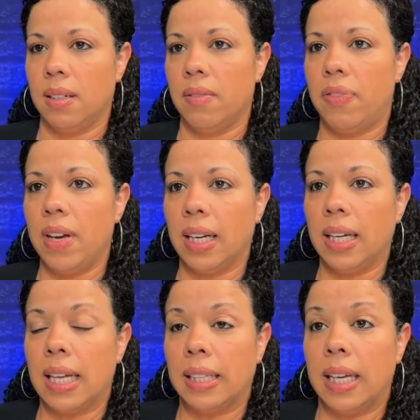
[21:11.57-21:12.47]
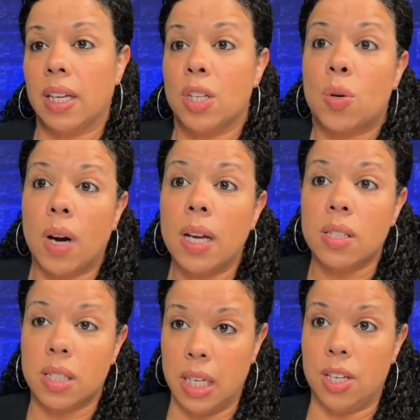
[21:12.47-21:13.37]
Feeling that they can
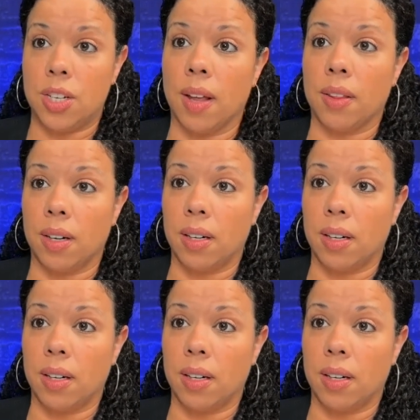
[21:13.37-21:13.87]
trust each other.